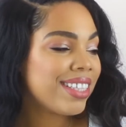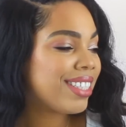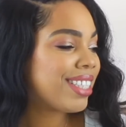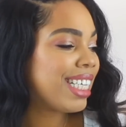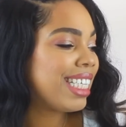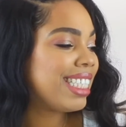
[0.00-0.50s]

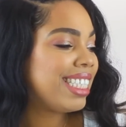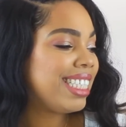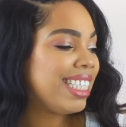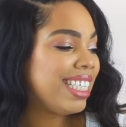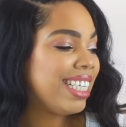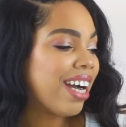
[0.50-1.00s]
This is
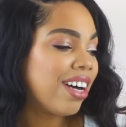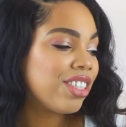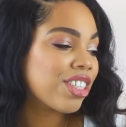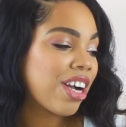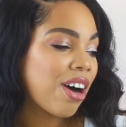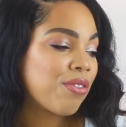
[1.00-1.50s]
the
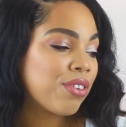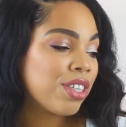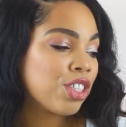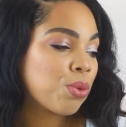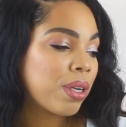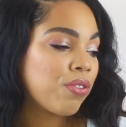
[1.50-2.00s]

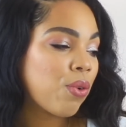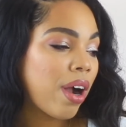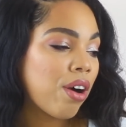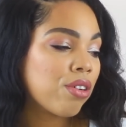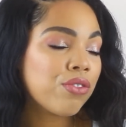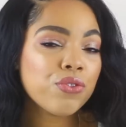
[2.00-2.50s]
Undercover
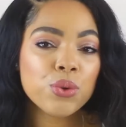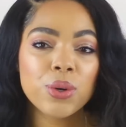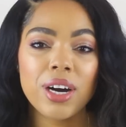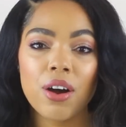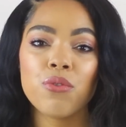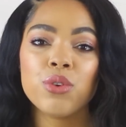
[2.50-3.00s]
24 Hour
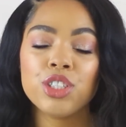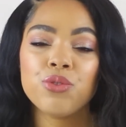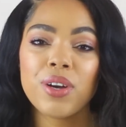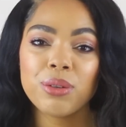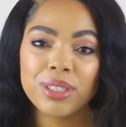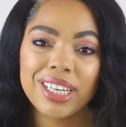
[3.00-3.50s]
Full Coverage
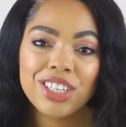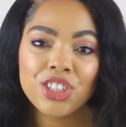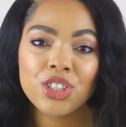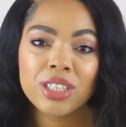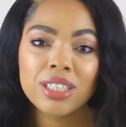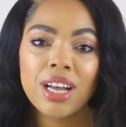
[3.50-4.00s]

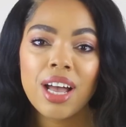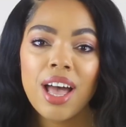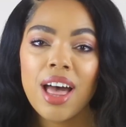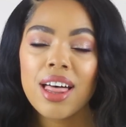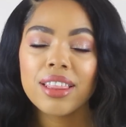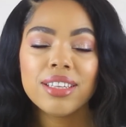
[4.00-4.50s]
Foundation.
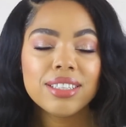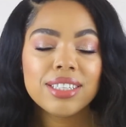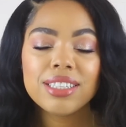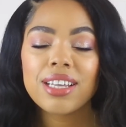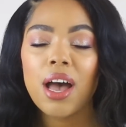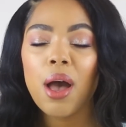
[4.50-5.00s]
This
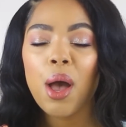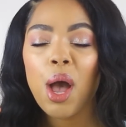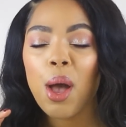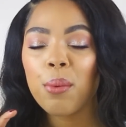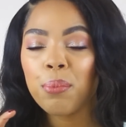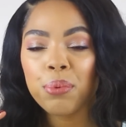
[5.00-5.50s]
is
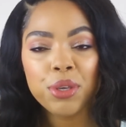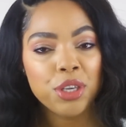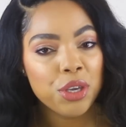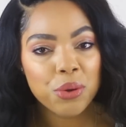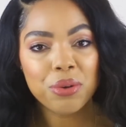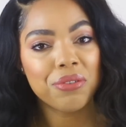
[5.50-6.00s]

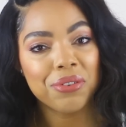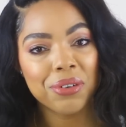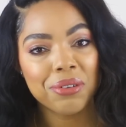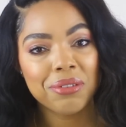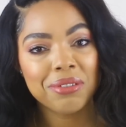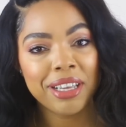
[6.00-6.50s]

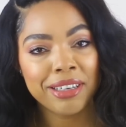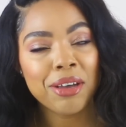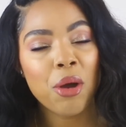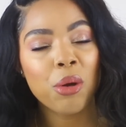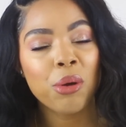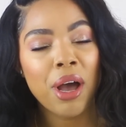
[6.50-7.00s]
beautiful. Like,
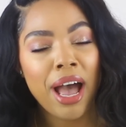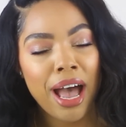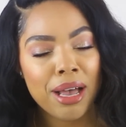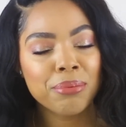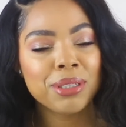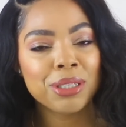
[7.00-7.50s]

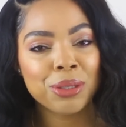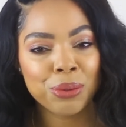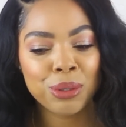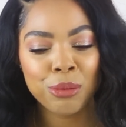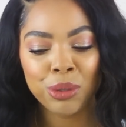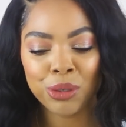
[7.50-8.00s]

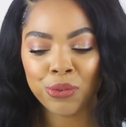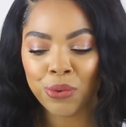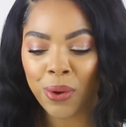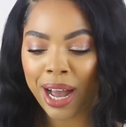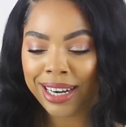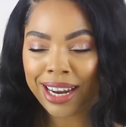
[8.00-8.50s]
absolutely
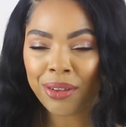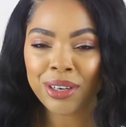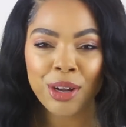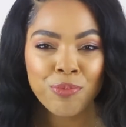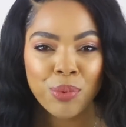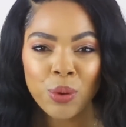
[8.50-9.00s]
beautiful. And now
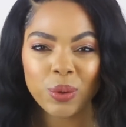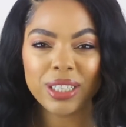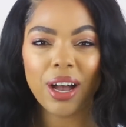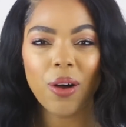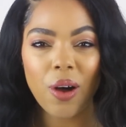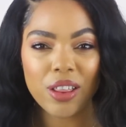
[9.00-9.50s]
that I pulled
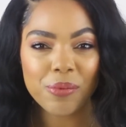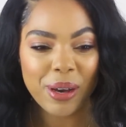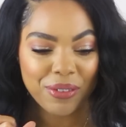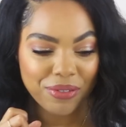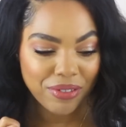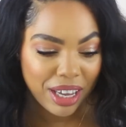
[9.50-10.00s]
out all of
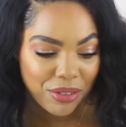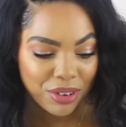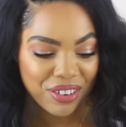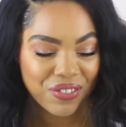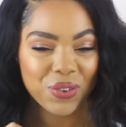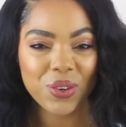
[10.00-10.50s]
my
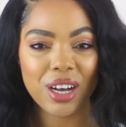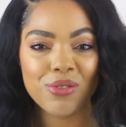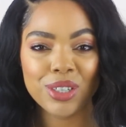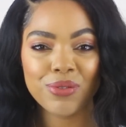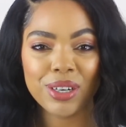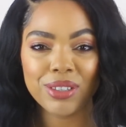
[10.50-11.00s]
favorite full
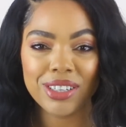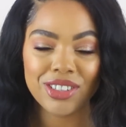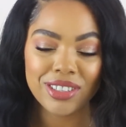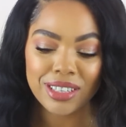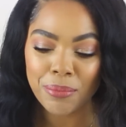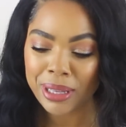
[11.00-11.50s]
coverage
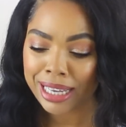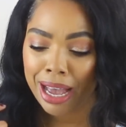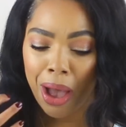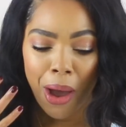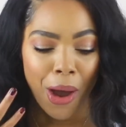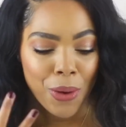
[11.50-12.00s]
foundations, I'm like,
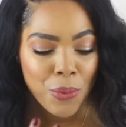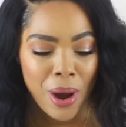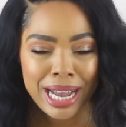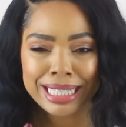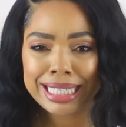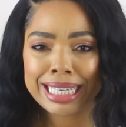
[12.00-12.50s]

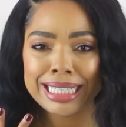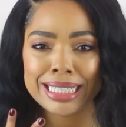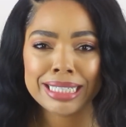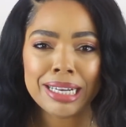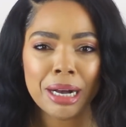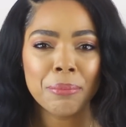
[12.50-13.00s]
why did I
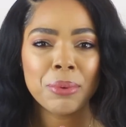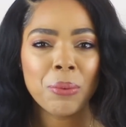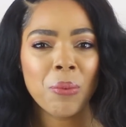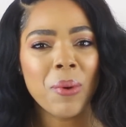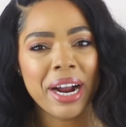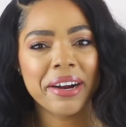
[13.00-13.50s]
stop
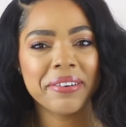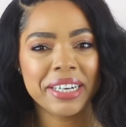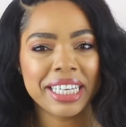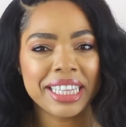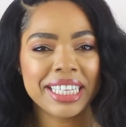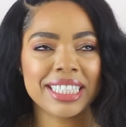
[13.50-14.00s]

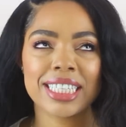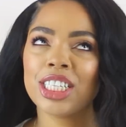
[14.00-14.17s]
wearing this?